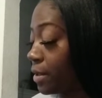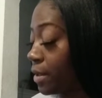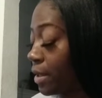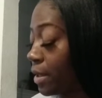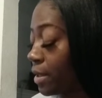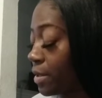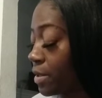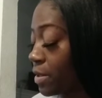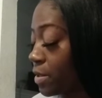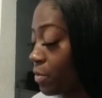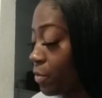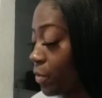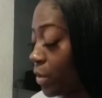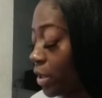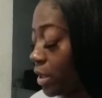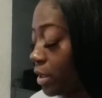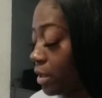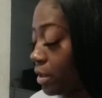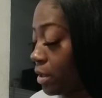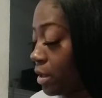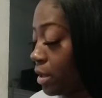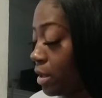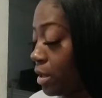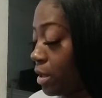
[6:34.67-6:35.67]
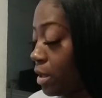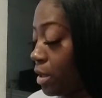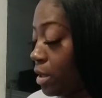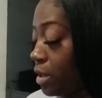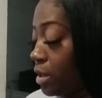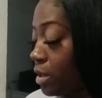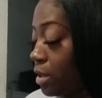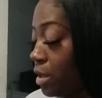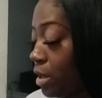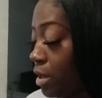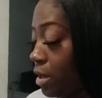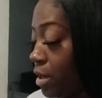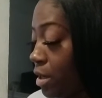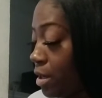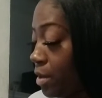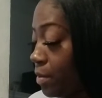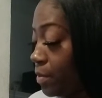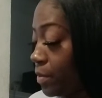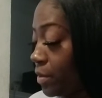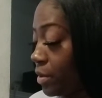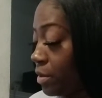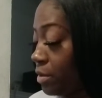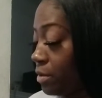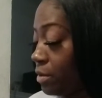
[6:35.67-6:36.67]
That's when
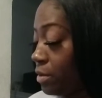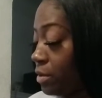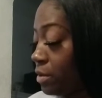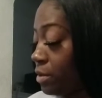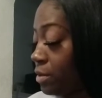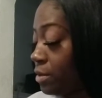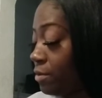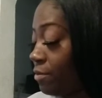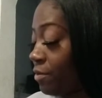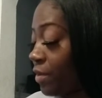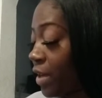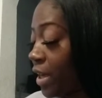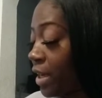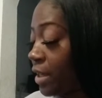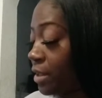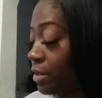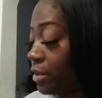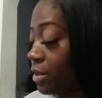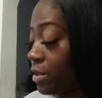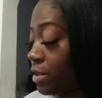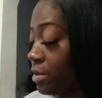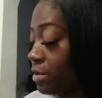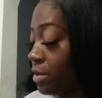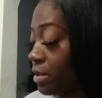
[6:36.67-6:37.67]
the divine,